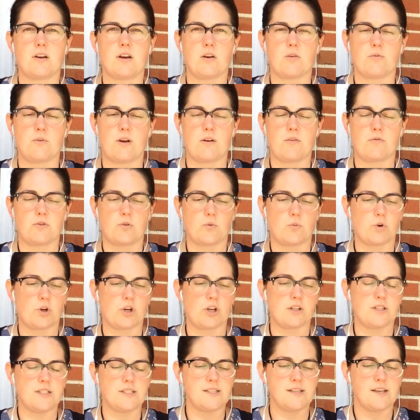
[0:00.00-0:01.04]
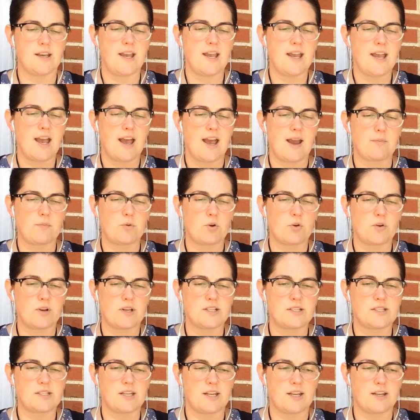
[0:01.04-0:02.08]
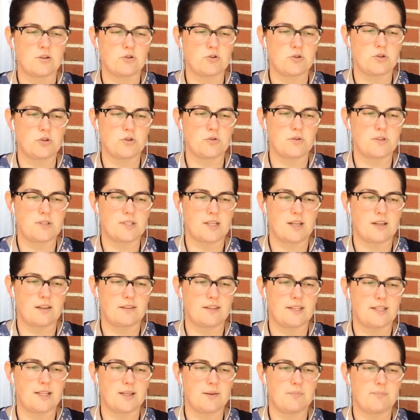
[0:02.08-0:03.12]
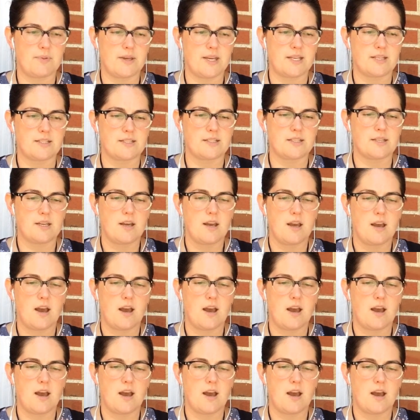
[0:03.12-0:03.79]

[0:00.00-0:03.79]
around the world. I'm going to introduce a little bit